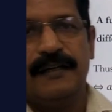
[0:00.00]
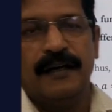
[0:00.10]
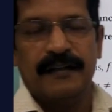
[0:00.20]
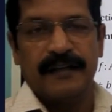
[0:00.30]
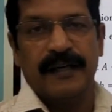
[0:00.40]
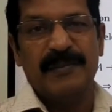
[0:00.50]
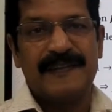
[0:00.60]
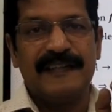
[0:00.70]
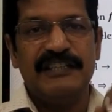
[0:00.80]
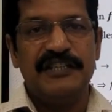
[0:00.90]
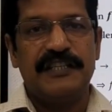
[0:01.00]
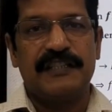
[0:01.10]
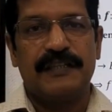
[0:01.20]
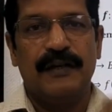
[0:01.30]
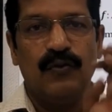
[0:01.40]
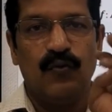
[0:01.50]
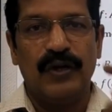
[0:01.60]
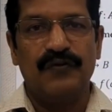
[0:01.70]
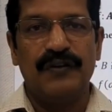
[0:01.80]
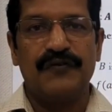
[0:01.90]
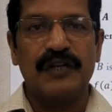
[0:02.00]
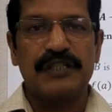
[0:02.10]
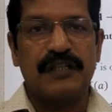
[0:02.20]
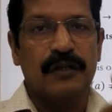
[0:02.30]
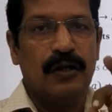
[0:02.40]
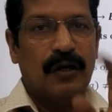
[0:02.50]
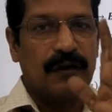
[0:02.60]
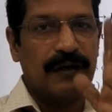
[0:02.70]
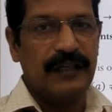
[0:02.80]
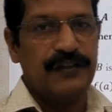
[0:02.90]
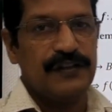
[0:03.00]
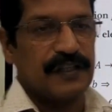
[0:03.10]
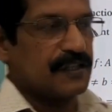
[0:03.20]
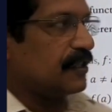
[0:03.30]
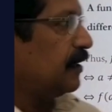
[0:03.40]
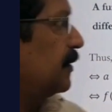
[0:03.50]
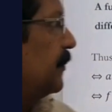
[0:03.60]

Another name is injection. One function or injection.